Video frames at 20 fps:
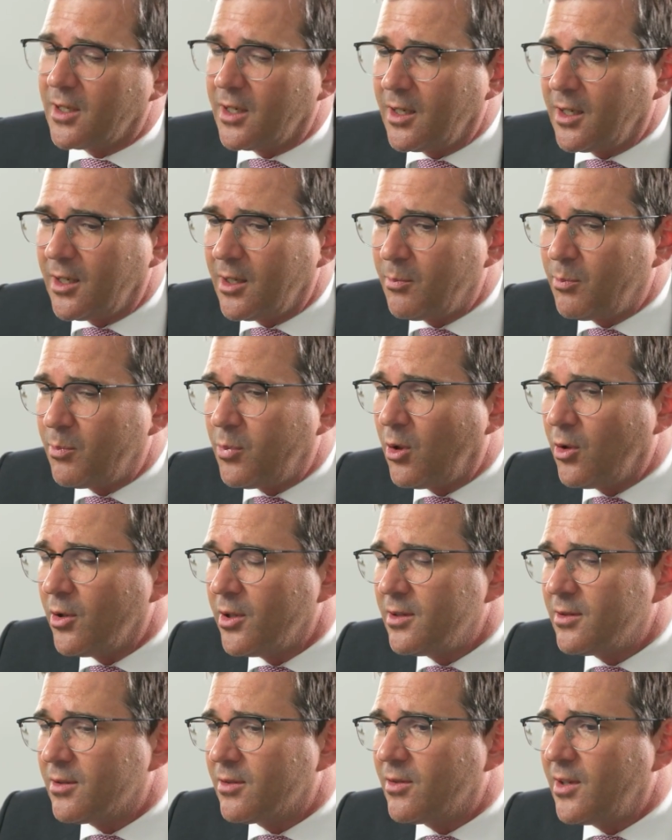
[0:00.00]
are
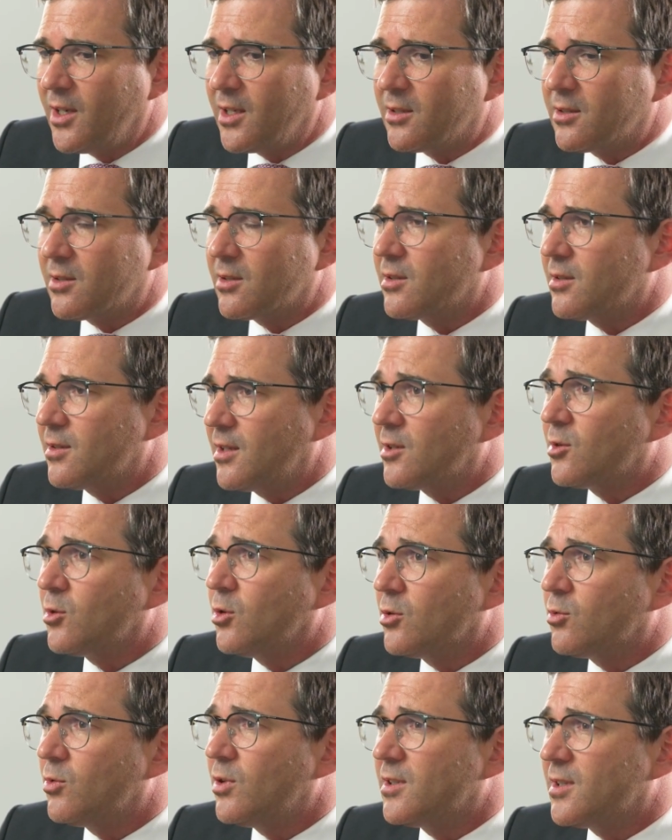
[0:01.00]
points that
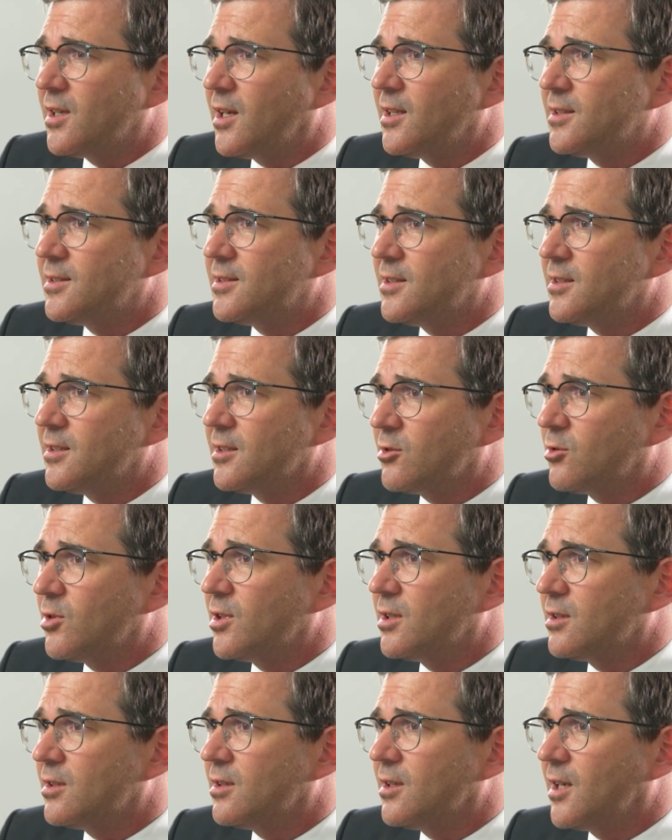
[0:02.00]
could result in a
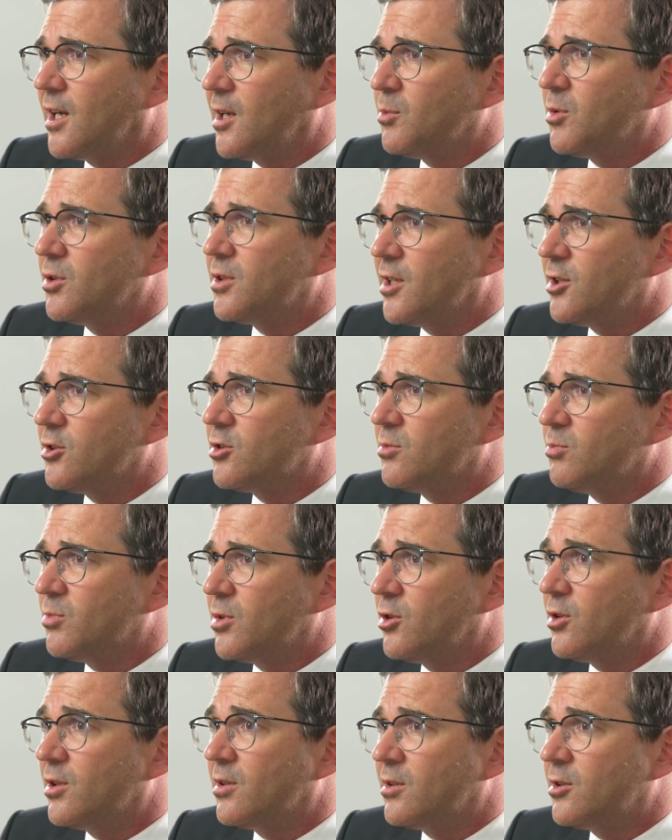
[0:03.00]
critical hypotension
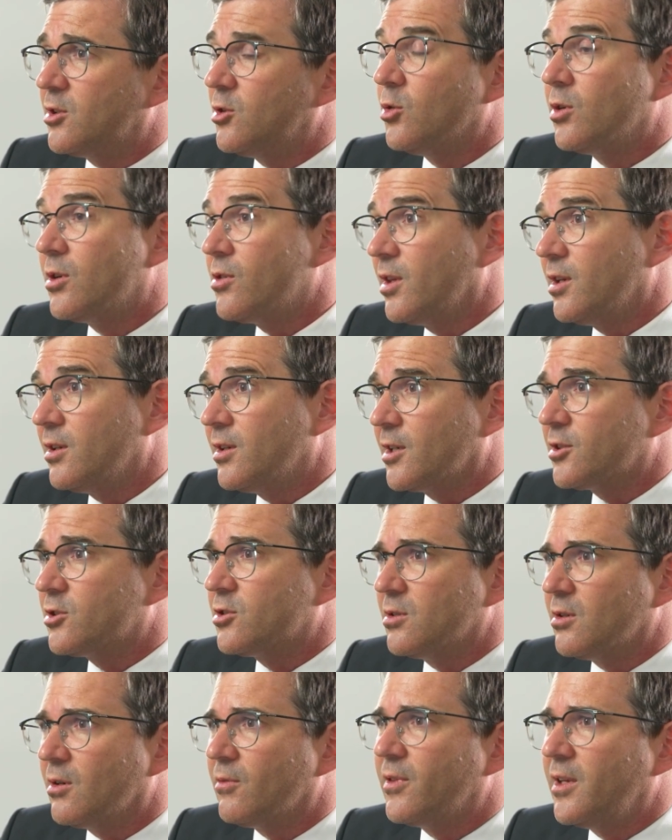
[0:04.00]
period during the
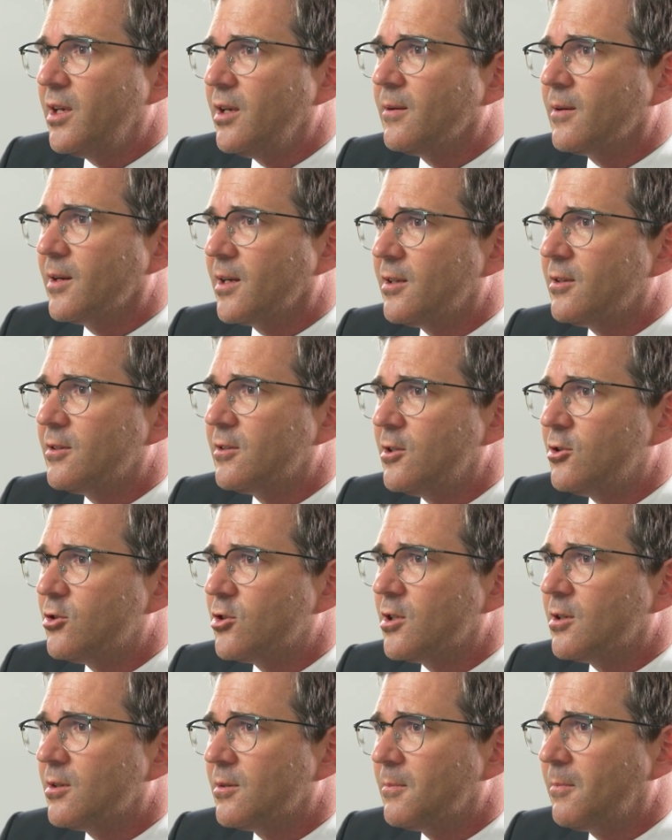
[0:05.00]
induction of the
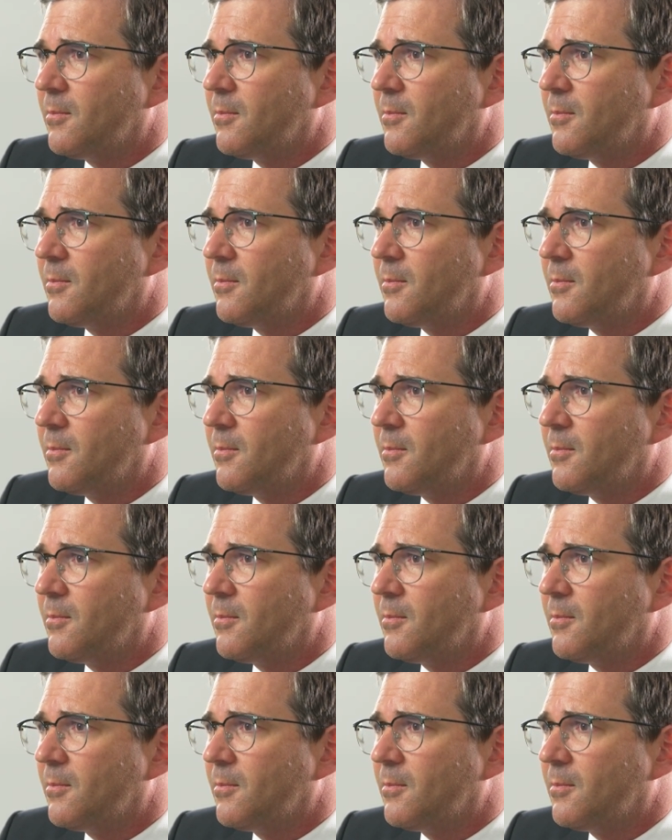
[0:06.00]
anesthesia.